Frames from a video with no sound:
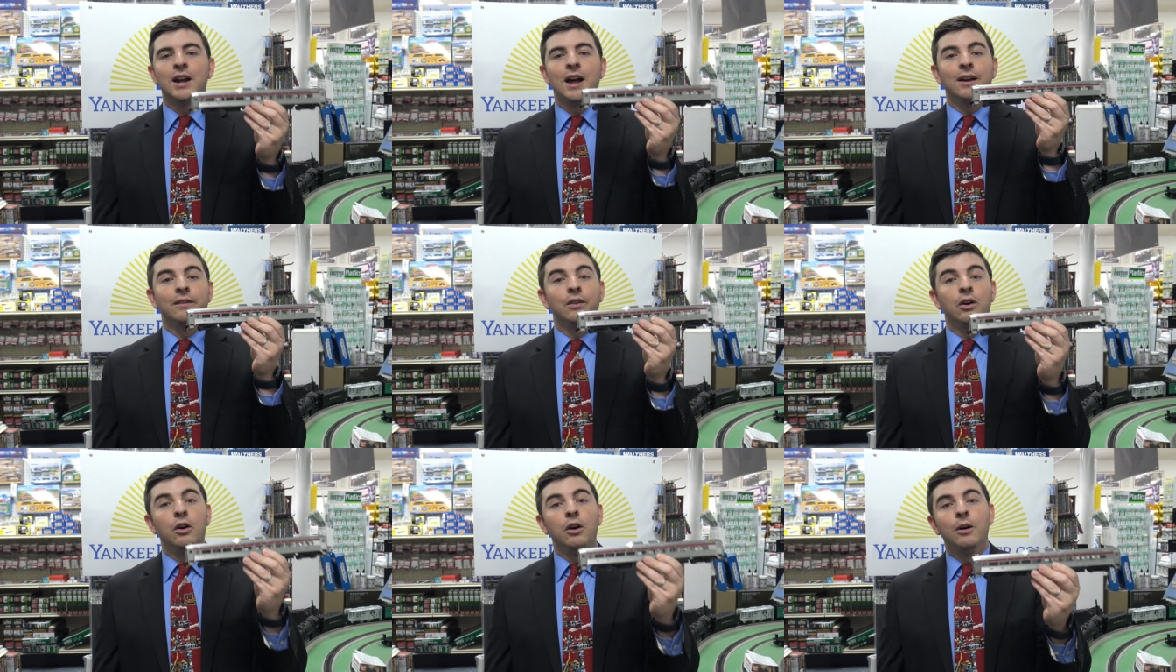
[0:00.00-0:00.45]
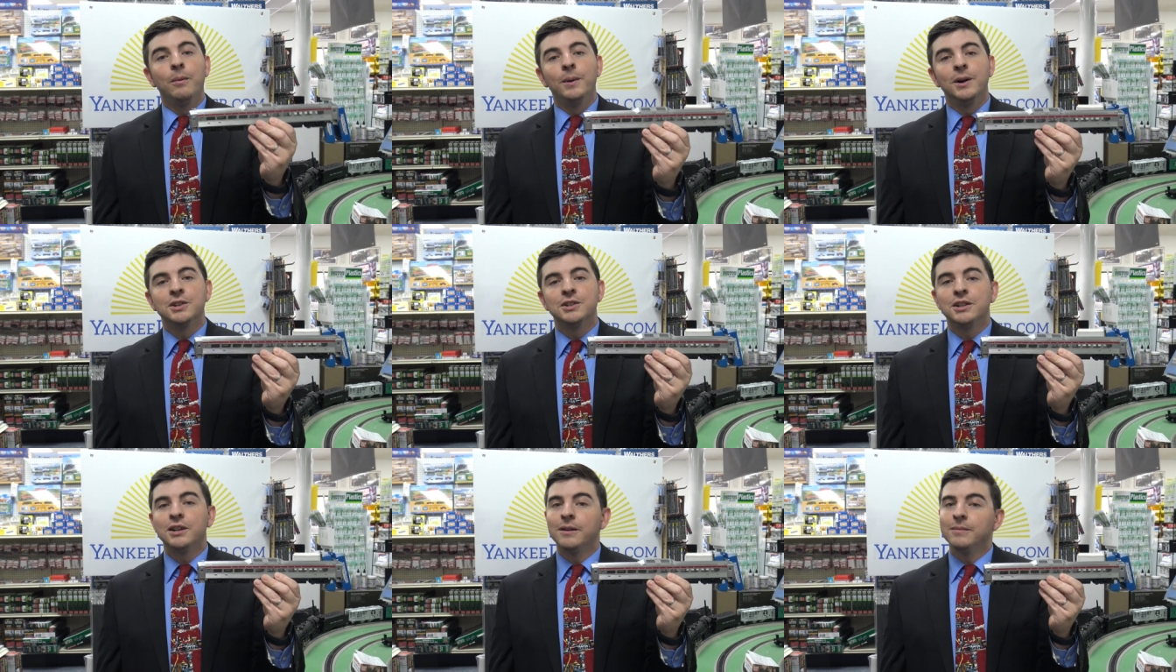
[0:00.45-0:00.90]
I have a whole
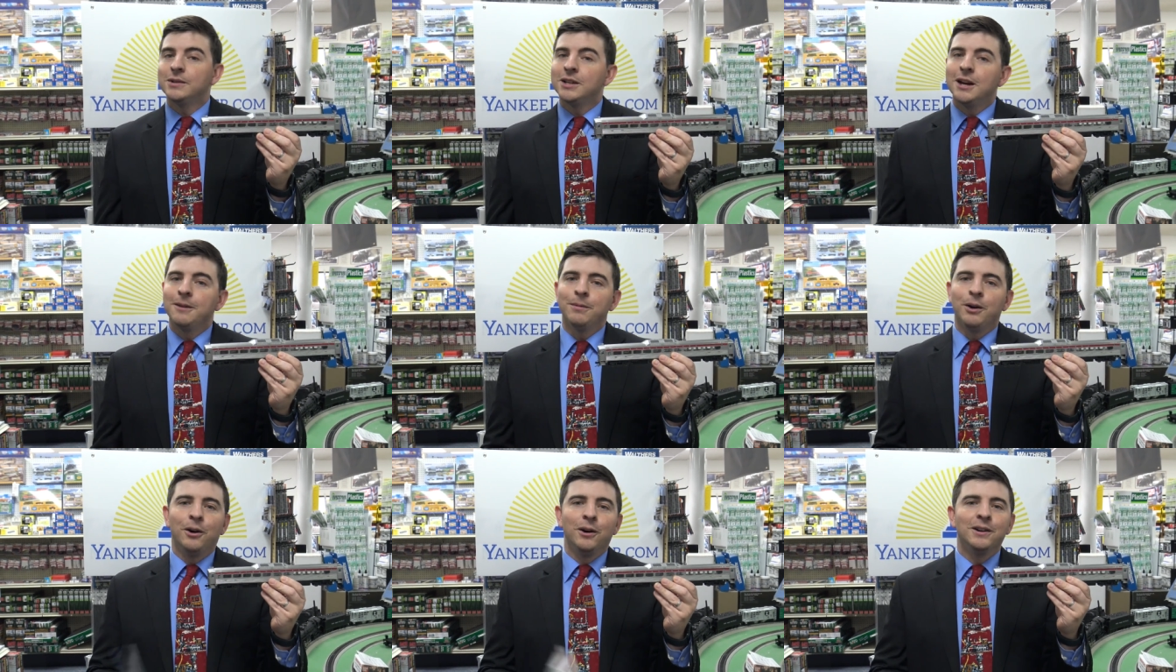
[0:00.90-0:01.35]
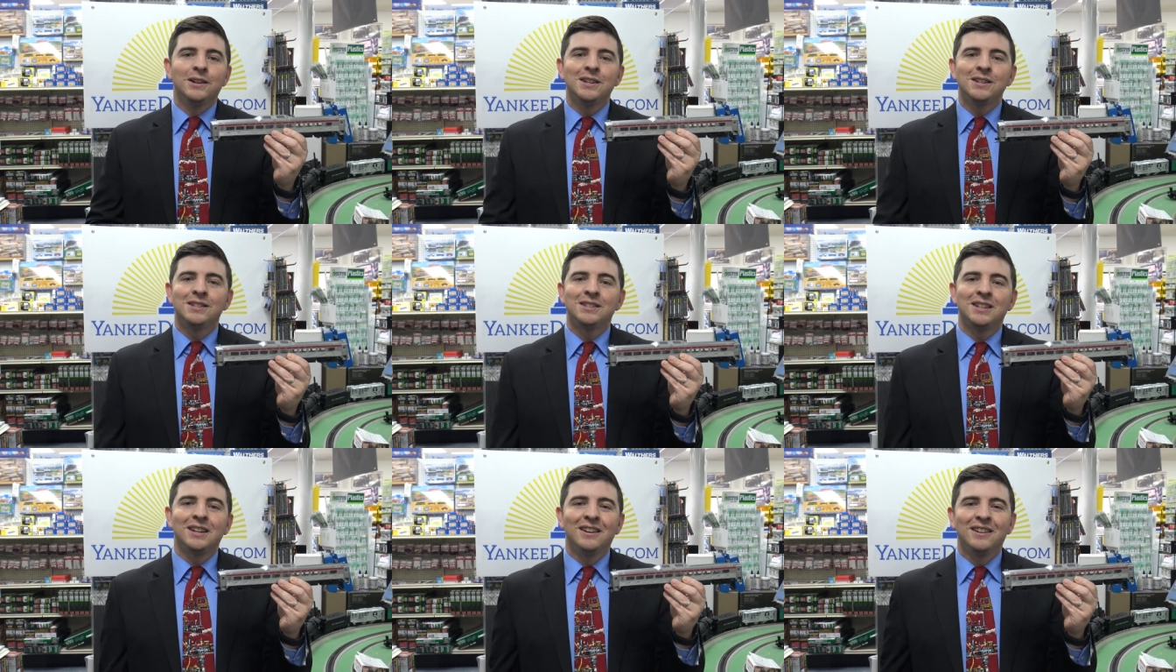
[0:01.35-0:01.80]
bunch of them. Type R D
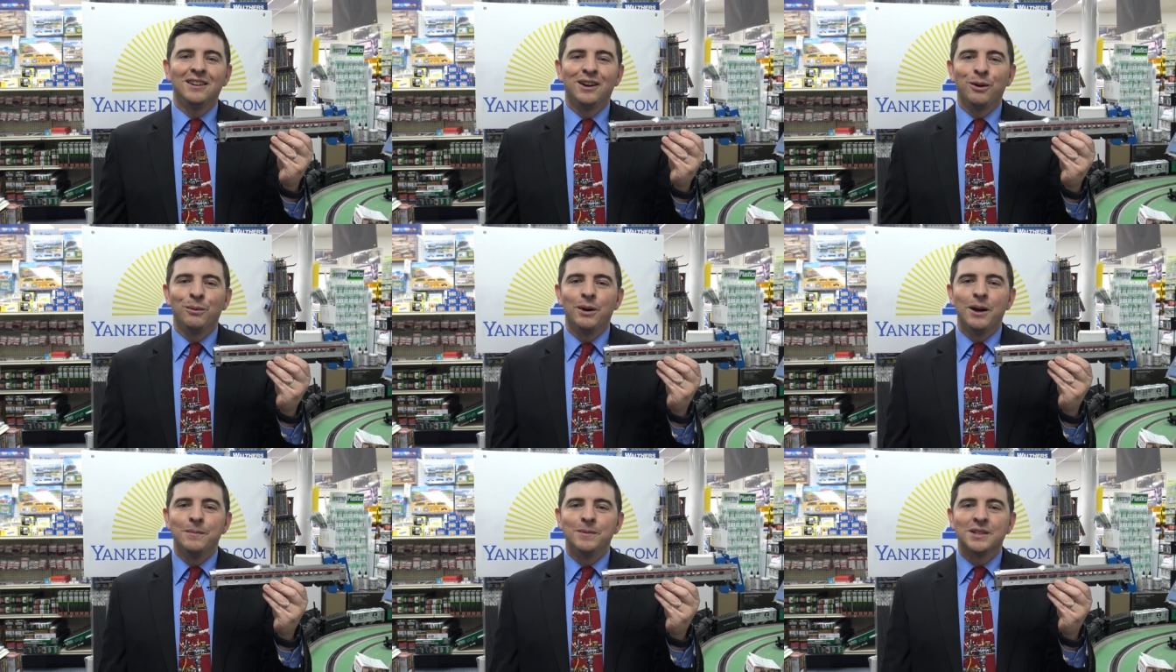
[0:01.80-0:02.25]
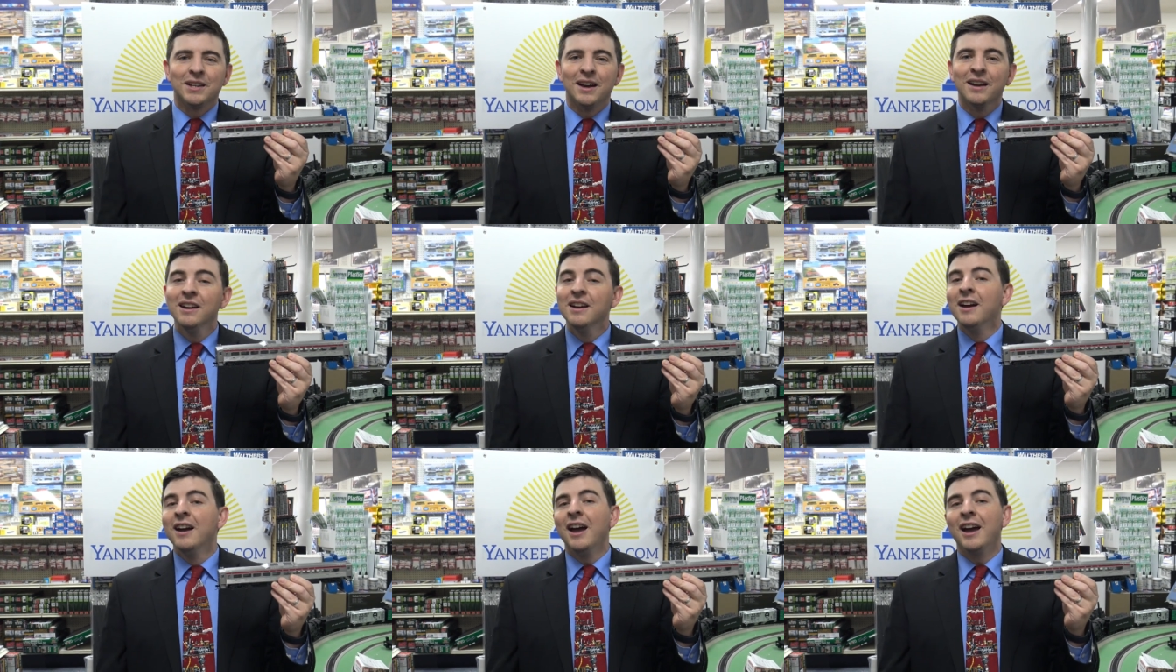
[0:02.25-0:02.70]
C in our
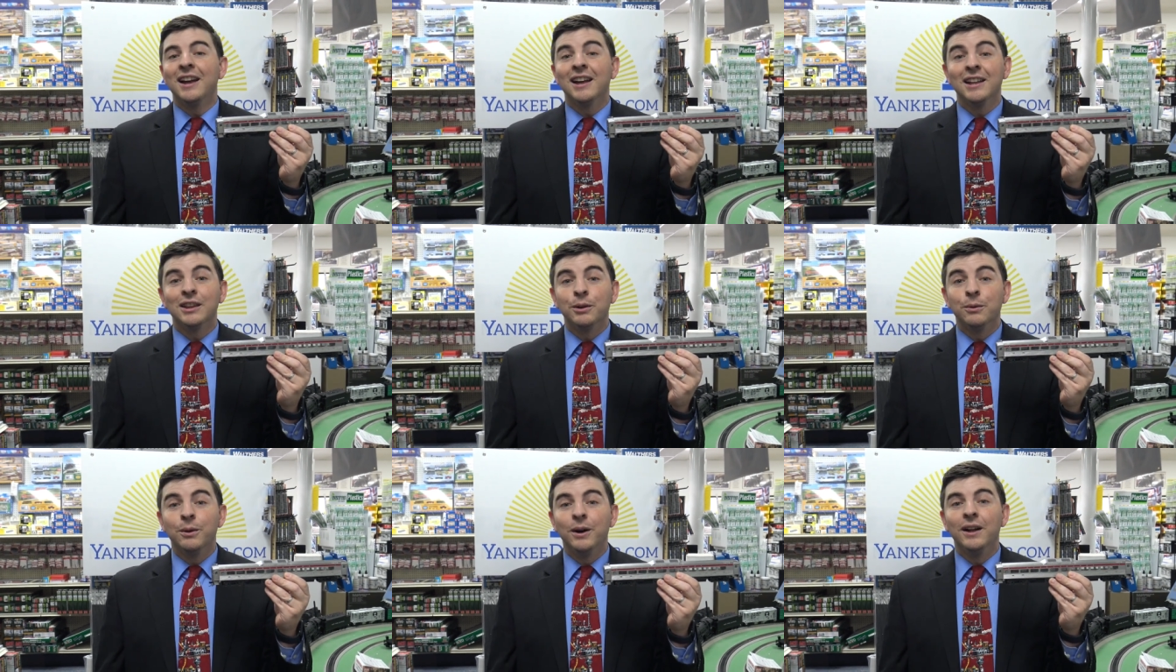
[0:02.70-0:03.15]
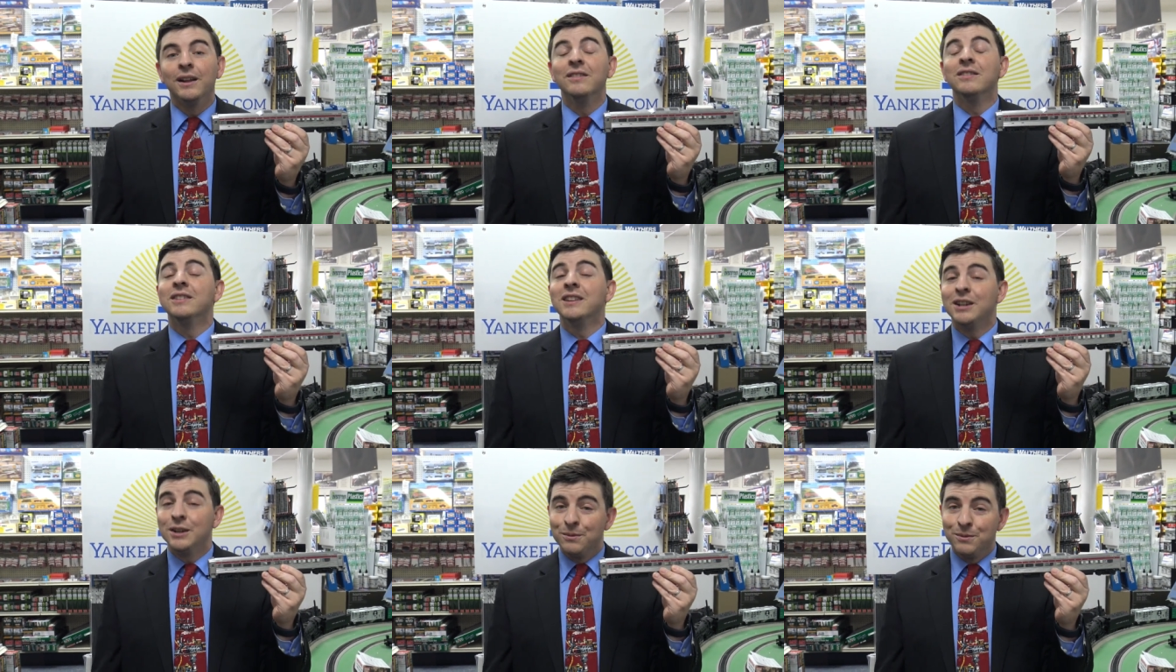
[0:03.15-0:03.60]
website and get the
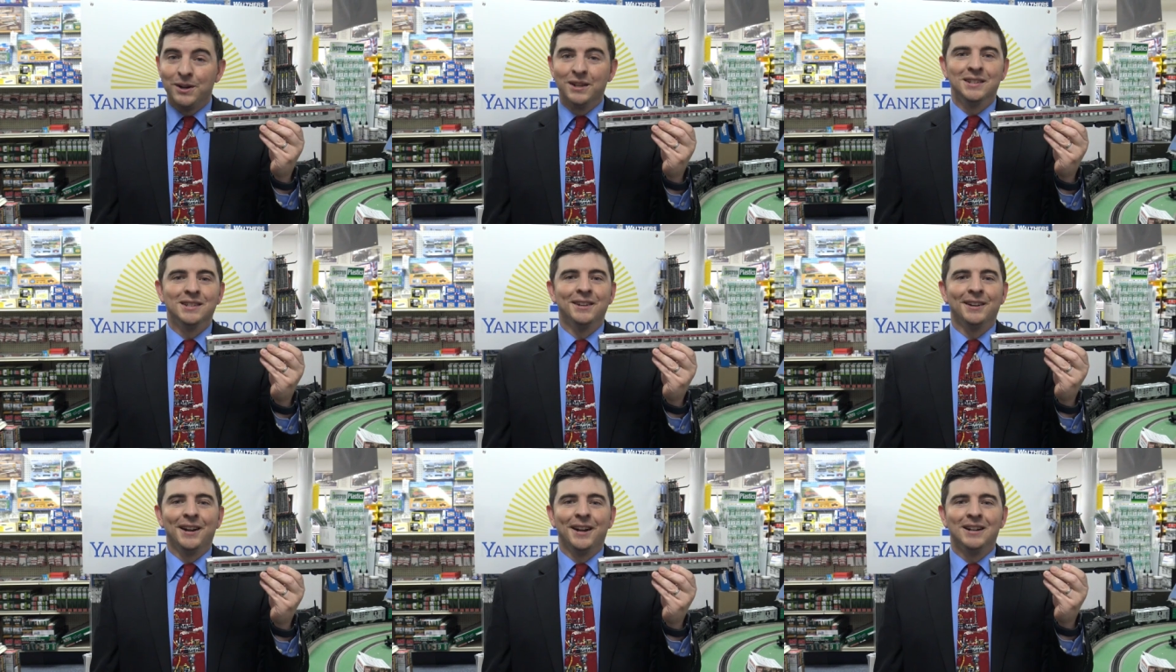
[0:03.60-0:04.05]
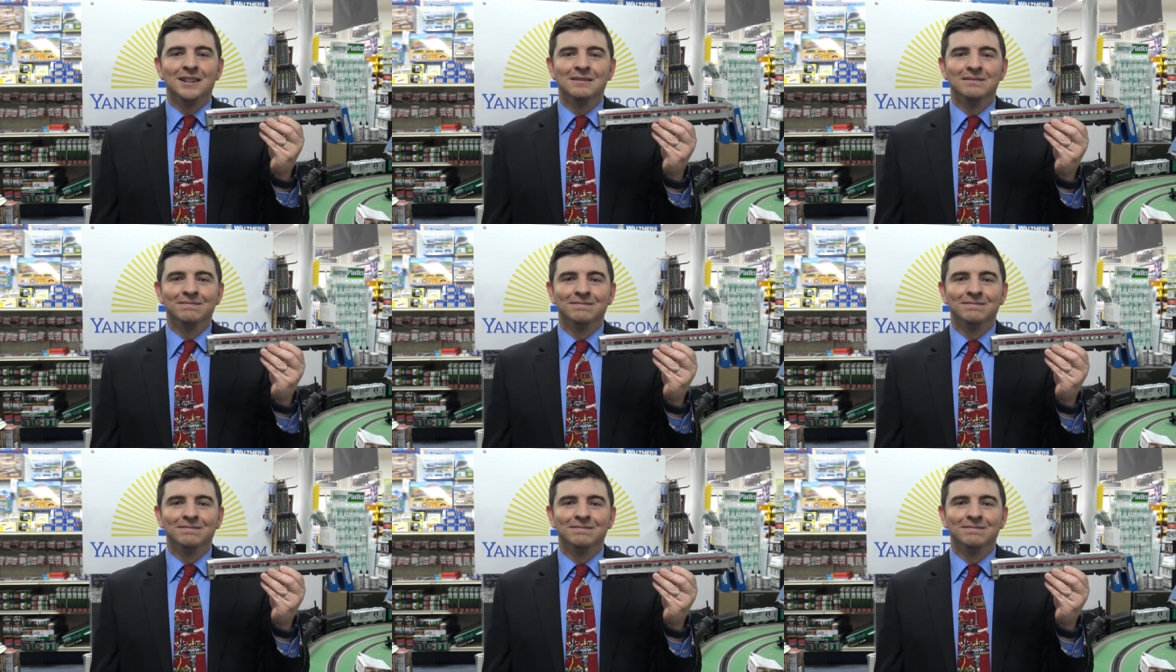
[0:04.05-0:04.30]
one that you want today.